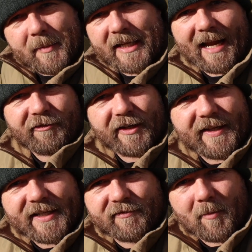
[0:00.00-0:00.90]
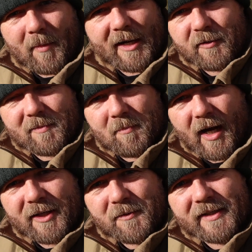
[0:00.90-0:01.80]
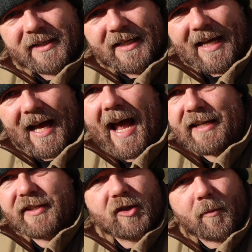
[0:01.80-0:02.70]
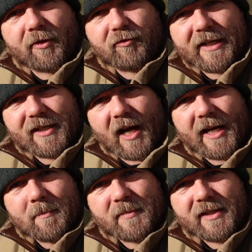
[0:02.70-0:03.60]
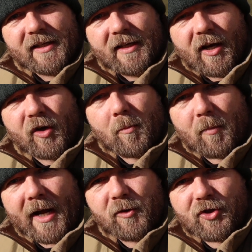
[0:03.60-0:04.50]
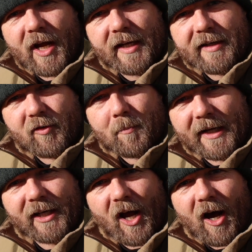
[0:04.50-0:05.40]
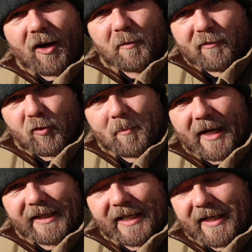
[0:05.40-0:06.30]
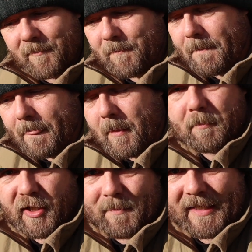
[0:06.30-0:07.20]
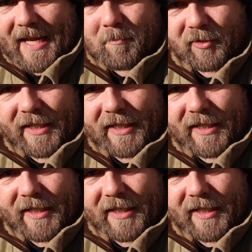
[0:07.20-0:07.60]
be carrying this for miles and miles. I had to stop 3 times on a mile journey from my car with all my gear, plus my camera